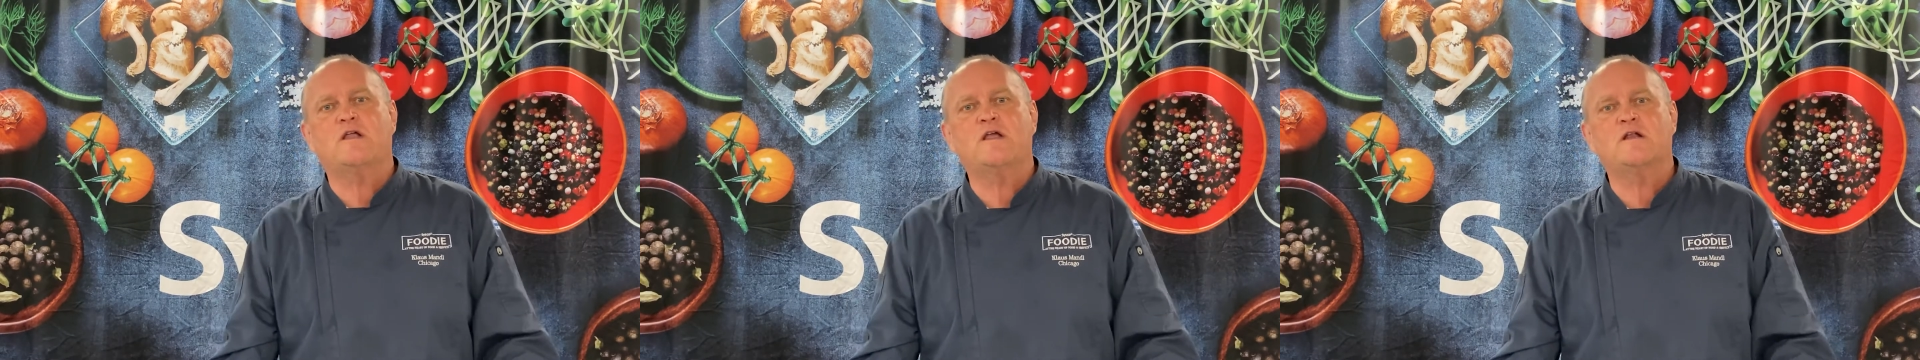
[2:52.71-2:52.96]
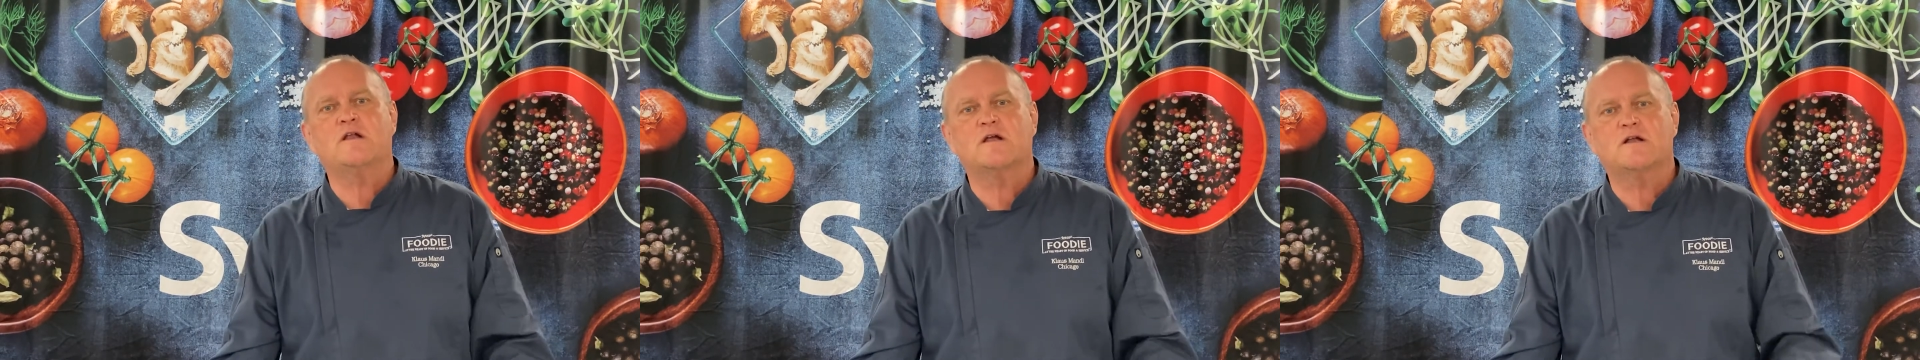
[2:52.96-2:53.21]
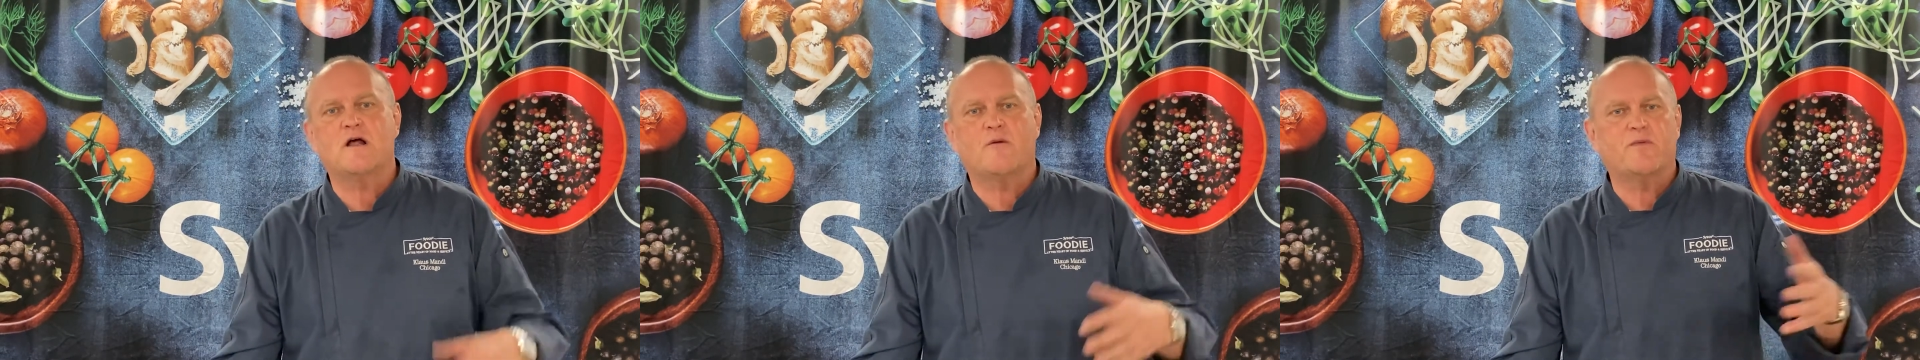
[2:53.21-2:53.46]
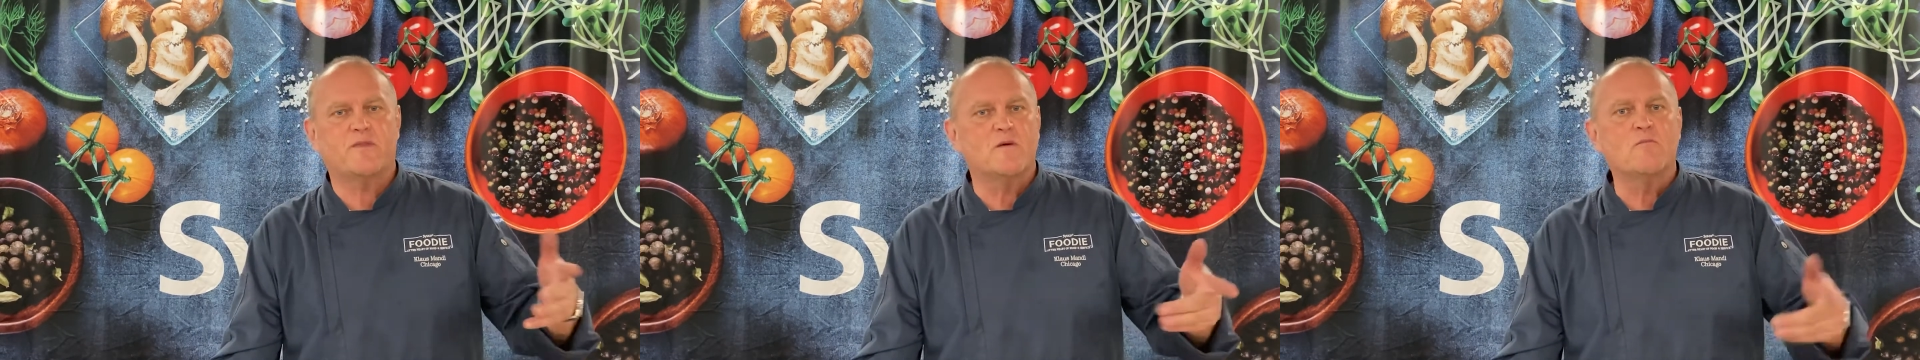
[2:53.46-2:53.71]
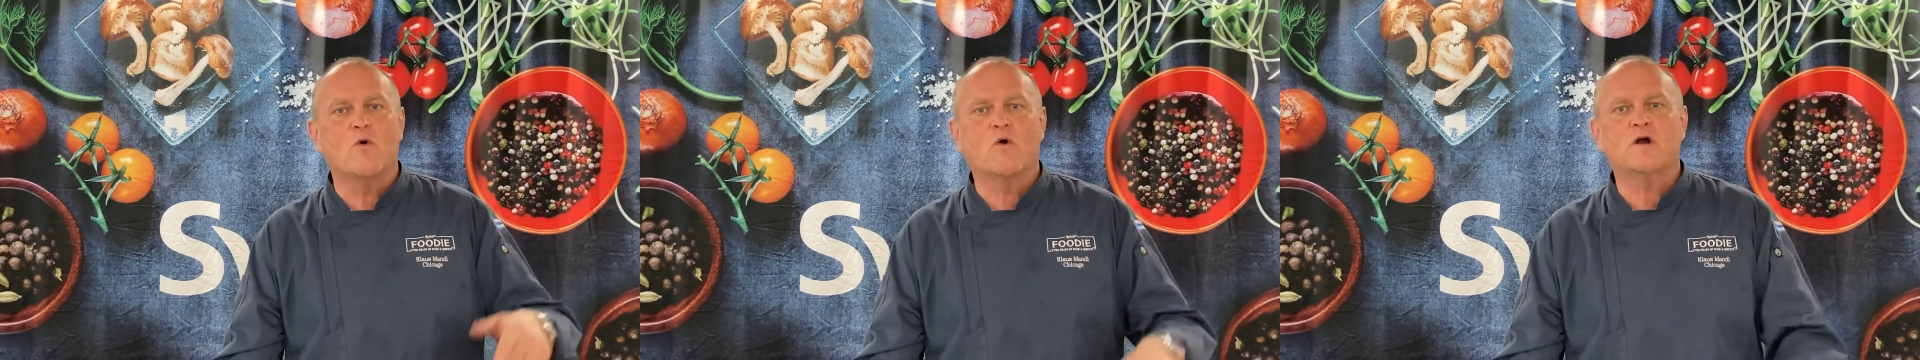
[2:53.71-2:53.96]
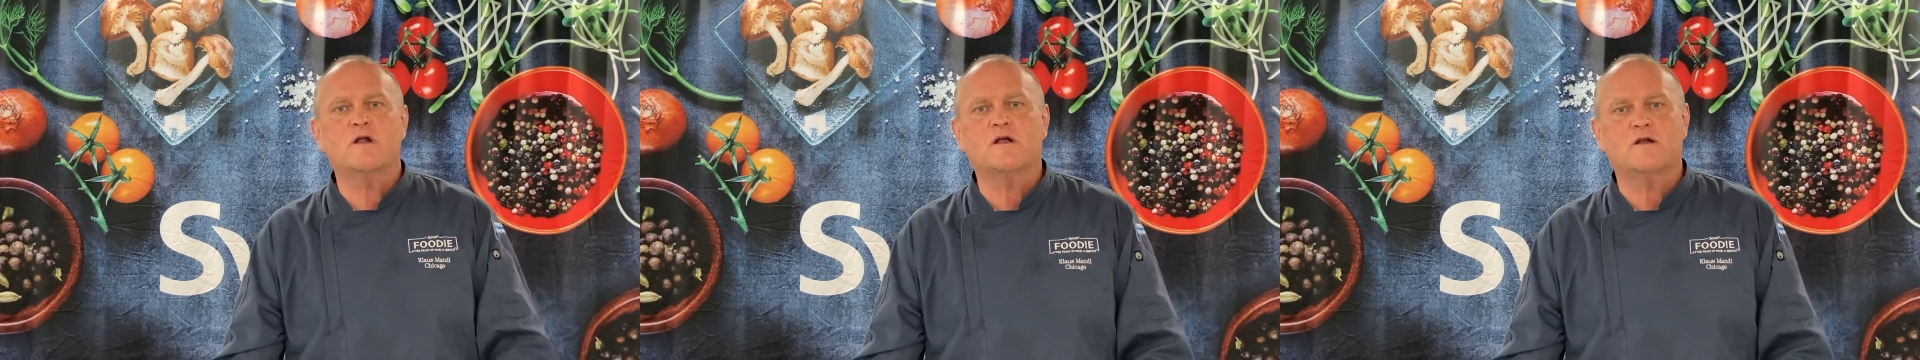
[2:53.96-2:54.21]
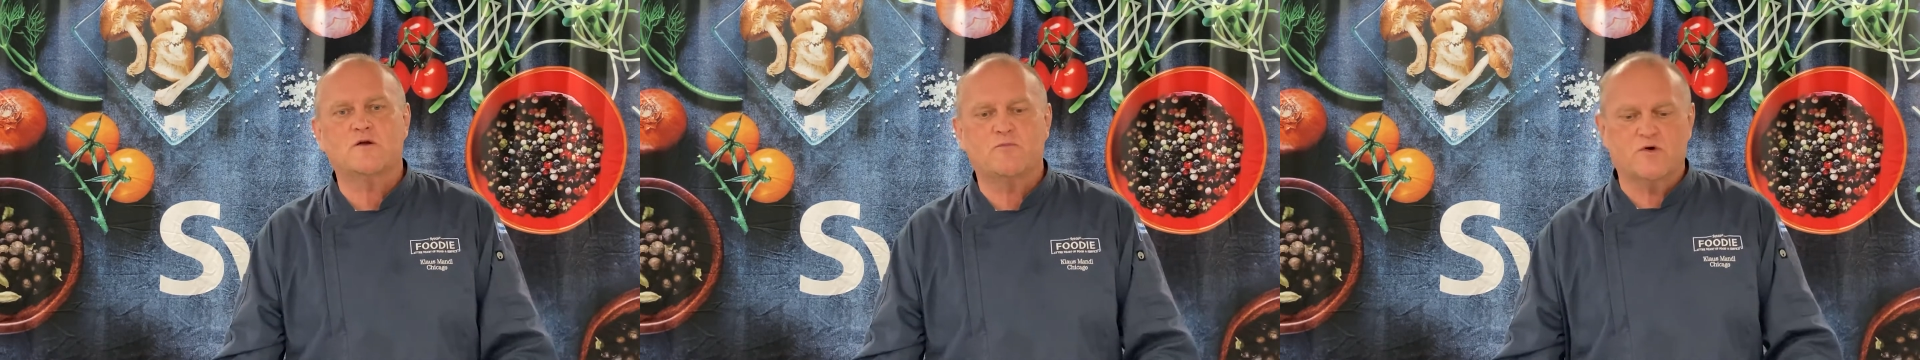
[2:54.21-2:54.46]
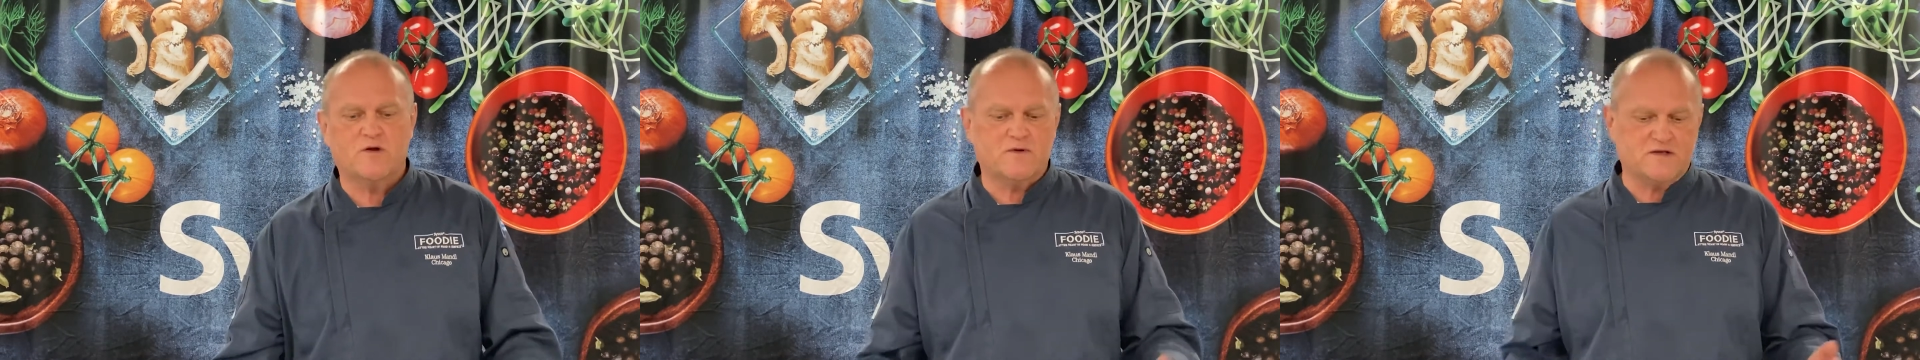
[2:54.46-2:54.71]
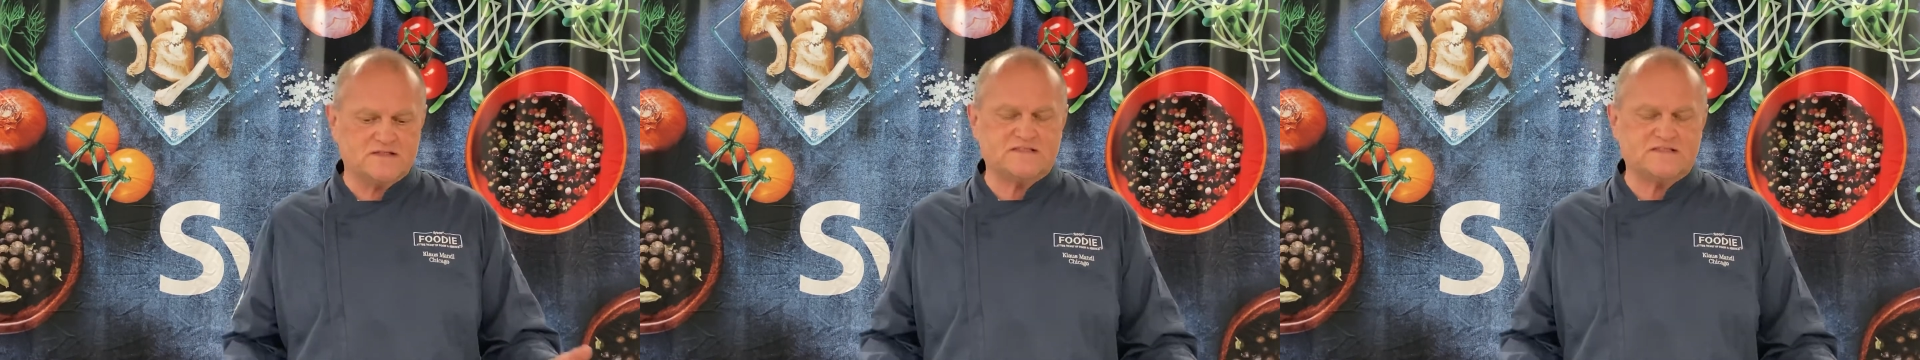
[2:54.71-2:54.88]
heating it up in the morning and you put it in the